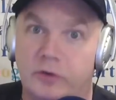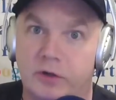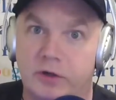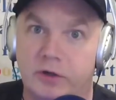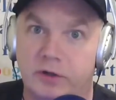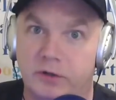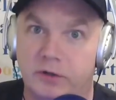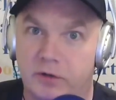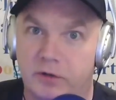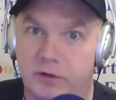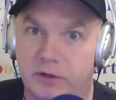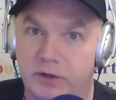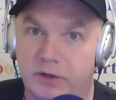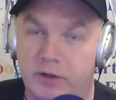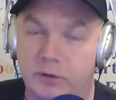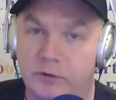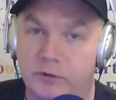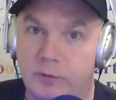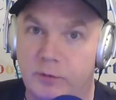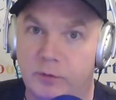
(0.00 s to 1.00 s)
they're gonna
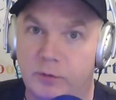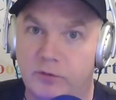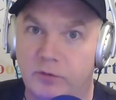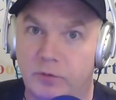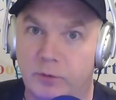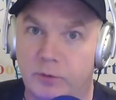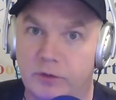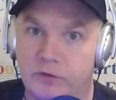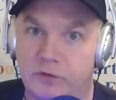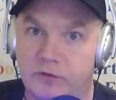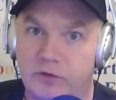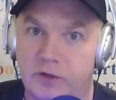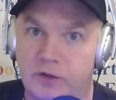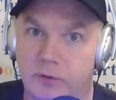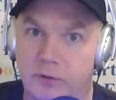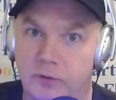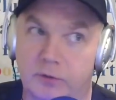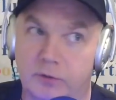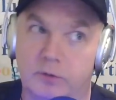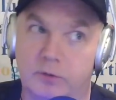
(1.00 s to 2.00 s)
kill 2 birds with 1
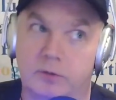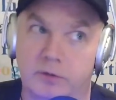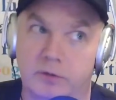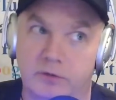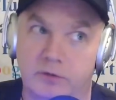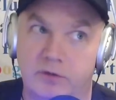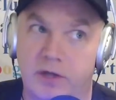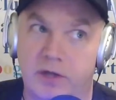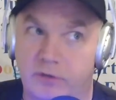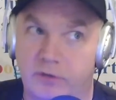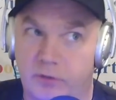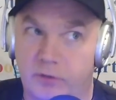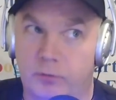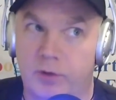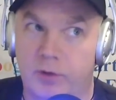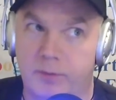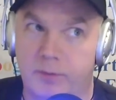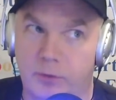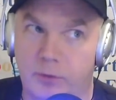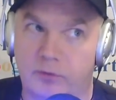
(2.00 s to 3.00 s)
stone, or in this case,
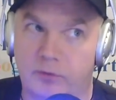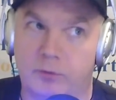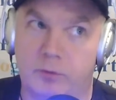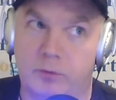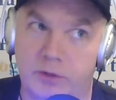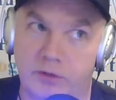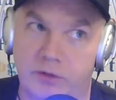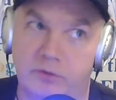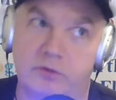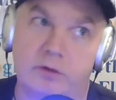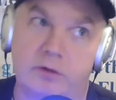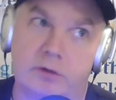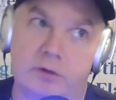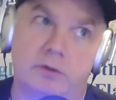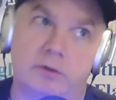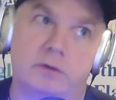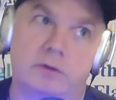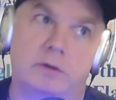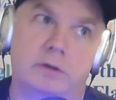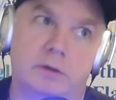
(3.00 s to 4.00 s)
3 birds with 1
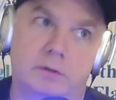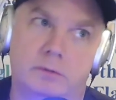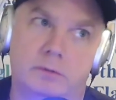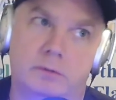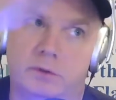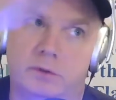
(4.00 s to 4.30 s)
stone, and then